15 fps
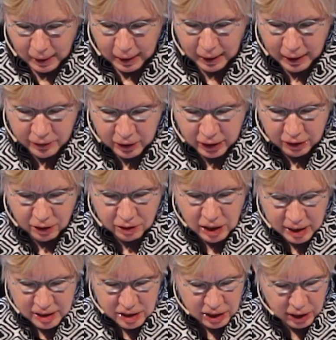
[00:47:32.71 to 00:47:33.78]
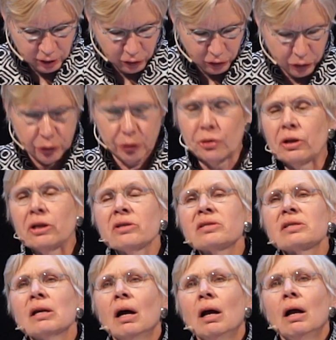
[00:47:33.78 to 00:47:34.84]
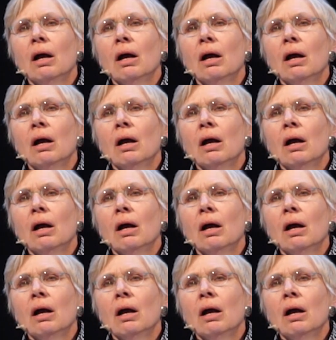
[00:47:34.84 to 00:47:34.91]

in the 1930s,